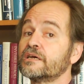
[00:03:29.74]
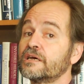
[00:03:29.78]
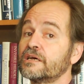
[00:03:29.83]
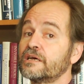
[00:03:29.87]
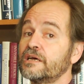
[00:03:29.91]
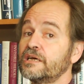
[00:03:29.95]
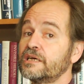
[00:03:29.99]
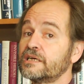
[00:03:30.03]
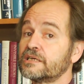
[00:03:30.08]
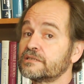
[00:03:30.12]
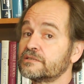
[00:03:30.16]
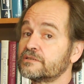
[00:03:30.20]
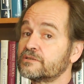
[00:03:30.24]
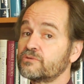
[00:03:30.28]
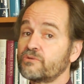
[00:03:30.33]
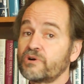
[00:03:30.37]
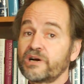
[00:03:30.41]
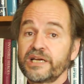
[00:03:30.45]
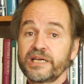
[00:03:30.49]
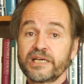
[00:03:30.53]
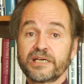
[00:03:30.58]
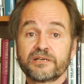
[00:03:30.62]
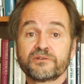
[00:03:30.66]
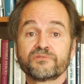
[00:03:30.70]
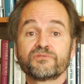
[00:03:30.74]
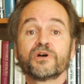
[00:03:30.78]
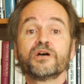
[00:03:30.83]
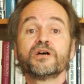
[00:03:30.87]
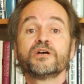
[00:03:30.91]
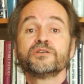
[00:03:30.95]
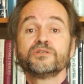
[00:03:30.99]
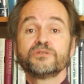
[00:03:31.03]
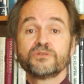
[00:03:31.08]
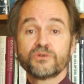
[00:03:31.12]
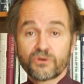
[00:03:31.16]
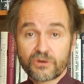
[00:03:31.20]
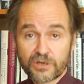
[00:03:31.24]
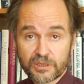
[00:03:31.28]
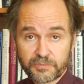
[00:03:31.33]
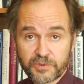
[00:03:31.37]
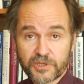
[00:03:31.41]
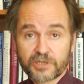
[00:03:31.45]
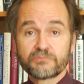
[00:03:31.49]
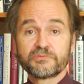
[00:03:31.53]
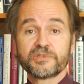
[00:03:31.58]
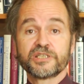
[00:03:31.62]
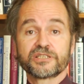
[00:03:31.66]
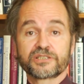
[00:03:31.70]
and do I have your
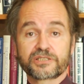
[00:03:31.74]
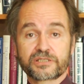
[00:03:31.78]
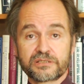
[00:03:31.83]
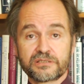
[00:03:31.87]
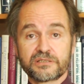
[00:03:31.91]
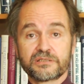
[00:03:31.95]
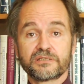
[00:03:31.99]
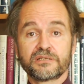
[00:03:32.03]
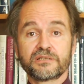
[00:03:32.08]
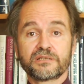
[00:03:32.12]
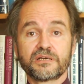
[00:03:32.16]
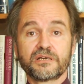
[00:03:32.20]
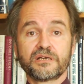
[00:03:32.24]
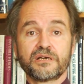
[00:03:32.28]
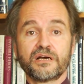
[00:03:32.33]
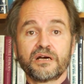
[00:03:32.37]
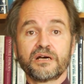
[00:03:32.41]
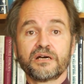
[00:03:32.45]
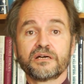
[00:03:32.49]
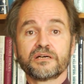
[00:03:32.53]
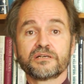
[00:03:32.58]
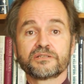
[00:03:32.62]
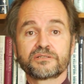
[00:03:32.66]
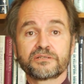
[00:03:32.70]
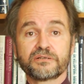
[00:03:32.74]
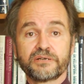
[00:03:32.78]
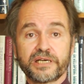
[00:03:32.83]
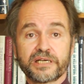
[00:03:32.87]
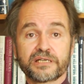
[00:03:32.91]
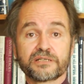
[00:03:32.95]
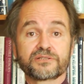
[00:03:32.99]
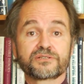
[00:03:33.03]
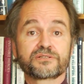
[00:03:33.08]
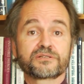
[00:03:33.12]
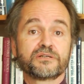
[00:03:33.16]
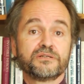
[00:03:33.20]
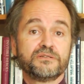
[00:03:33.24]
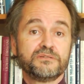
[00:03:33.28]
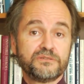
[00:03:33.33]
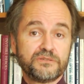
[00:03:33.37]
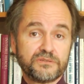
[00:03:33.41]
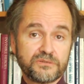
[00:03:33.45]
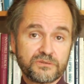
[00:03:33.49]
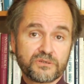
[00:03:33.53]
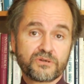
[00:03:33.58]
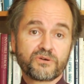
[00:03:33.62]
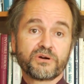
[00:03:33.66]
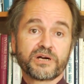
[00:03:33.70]
permission to ask
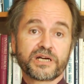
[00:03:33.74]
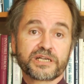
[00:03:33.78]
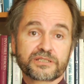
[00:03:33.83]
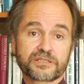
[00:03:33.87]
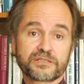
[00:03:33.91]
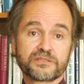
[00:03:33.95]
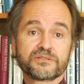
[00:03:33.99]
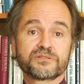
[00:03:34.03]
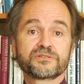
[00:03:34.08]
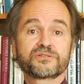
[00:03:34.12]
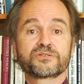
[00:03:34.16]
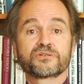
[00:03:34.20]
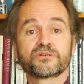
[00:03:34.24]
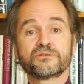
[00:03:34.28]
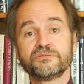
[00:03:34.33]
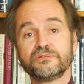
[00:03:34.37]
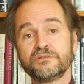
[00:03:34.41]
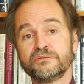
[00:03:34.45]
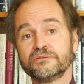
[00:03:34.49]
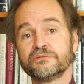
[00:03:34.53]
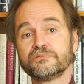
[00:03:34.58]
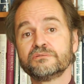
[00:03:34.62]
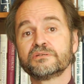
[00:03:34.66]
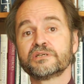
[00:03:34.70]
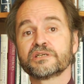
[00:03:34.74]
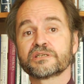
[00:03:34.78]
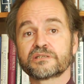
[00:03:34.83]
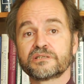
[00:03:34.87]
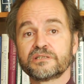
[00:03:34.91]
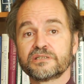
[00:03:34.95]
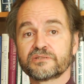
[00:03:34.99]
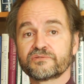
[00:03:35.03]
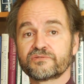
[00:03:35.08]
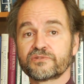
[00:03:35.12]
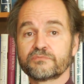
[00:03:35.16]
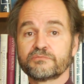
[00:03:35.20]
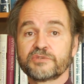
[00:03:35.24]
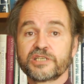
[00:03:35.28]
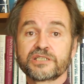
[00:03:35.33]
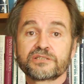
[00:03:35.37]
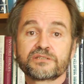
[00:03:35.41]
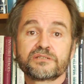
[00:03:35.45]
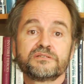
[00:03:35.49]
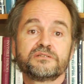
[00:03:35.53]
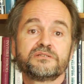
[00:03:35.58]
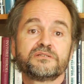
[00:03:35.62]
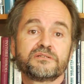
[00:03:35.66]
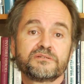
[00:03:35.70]
you questions so you get the
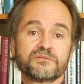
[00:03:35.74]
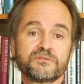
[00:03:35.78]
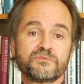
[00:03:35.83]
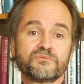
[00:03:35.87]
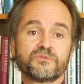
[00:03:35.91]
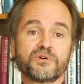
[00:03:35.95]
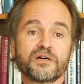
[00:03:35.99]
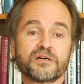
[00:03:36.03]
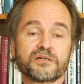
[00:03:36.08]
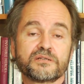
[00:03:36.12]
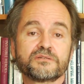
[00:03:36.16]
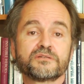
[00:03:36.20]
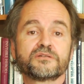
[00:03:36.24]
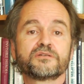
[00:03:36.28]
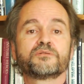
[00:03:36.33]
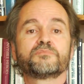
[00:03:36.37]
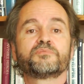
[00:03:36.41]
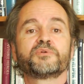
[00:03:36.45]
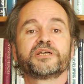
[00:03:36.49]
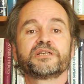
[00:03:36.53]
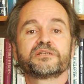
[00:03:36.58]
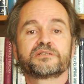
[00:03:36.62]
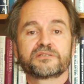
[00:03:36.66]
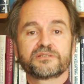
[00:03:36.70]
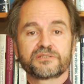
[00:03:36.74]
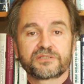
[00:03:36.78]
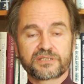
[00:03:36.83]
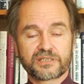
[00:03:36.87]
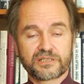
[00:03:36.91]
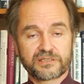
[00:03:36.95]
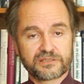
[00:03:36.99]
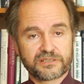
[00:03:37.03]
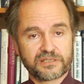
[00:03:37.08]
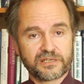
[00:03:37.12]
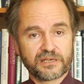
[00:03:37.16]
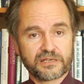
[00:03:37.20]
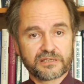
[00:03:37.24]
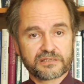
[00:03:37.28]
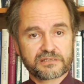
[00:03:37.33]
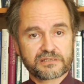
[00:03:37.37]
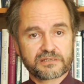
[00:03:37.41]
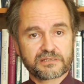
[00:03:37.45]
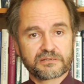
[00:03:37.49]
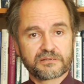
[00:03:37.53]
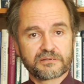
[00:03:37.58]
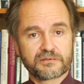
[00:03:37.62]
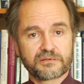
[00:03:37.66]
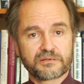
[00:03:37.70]
information you want? The patient says, yes.
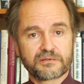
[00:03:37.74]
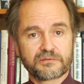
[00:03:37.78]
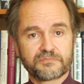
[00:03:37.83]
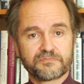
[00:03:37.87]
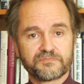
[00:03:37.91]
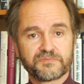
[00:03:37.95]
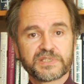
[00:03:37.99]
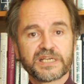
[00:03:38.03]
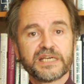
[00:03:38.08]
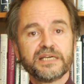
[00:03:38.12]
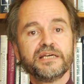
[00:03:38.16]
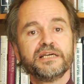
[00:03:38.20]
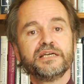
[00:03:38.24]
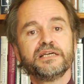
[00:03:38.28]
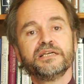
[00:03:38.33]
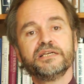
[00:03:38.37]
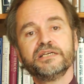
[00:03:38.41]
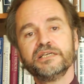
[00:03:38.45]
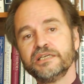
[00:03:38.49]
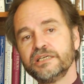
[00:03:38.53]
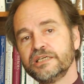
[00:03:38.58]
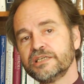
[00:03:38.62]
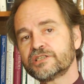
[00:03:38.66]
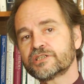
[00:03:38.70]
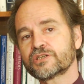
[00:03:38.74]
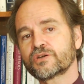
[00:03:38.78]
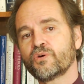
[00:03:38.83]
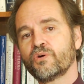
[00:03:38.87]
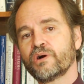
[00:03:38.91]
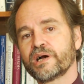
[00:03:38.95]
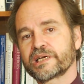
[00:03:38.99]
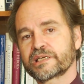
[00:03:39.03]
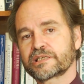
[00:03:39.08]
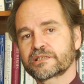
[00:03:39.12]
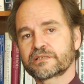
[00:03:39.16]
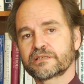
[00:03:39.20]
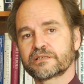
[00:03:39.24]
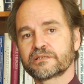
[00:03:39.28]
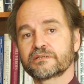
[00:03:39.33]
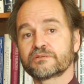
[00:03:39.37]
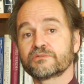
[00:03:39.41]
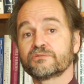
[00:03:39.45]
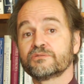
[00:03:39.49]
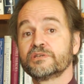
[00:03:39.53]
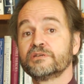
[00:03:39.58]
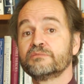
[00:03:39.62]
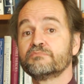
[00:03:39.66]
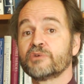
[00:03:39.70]
Each question
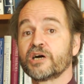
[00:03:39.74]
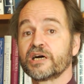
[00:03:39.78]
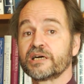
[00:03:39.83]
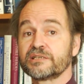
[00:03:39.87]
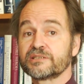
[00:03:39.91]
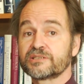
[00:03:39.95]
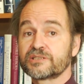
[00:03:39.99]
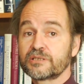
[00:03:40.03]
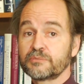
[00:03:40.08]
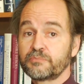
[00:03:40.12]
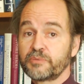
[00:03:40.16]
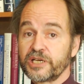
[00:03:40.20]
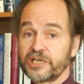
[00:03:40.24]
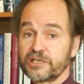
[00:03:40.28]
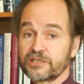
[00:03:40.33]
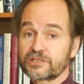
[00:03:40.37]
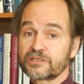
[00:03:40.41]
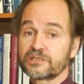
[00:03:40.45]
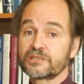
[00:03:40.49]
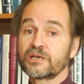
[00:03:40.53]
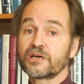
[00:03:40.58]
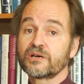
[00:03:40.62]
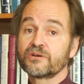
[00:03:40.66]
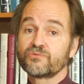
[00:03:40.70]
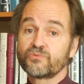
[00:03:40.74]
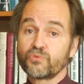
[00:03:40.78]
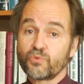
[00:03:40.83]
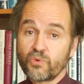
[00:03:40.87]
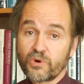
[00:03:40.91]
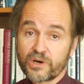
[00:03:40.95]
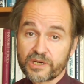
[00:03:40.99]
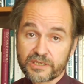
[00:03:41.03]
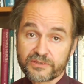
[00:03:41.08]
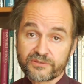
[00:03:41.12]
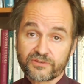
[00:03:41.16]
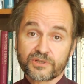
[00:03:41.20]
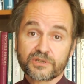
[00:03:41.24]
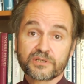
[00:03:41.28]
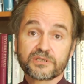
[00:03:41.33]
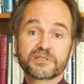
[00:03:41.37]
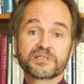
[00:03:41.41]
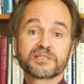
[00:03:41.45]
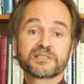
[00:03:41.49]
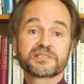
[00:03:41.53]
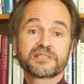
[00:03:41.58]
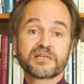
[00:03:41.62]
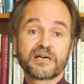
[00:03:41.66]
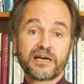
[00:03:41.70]
reminds the patient of one of her
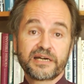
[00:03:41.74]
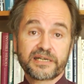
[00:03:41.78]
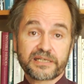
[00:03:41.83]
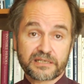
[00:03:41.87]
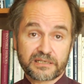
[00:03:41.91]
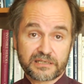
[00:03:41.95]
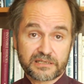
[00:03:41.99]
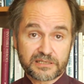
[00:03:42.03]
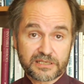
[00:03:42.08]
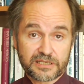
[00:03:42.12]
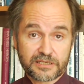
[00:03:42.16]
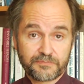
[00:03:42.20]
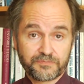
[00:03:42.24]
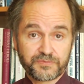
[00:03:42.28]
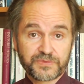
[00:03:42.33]
desires.